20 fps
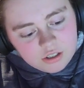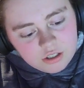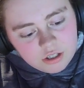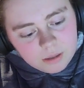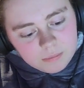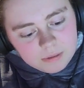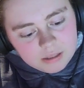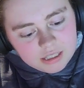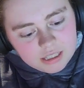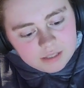
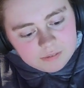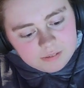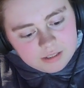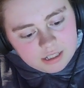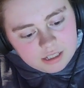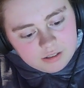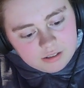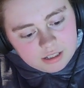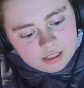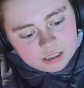You'll be
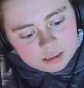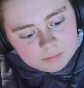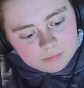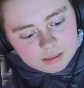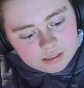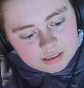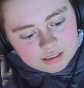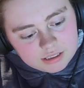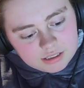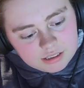leaving now, I
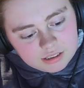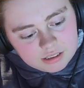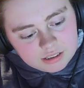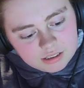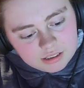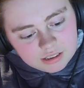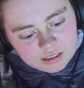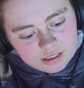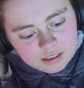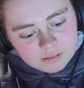expect.
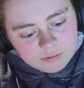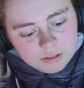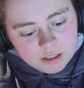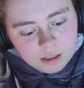The